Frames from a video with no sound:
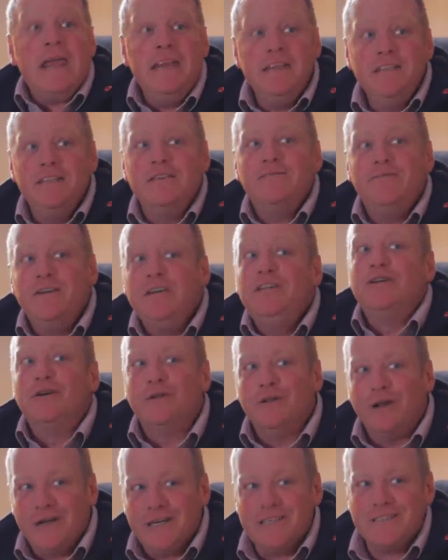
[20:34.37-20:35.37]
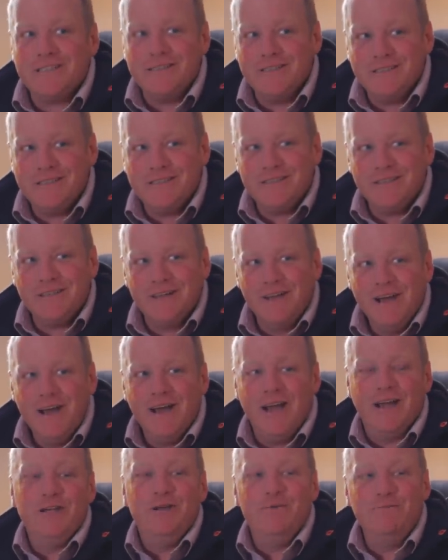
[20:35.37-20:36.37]
for an individual
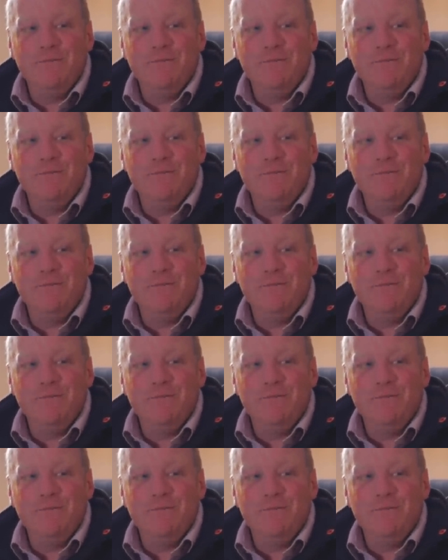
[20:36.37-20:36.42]
license. Yeah.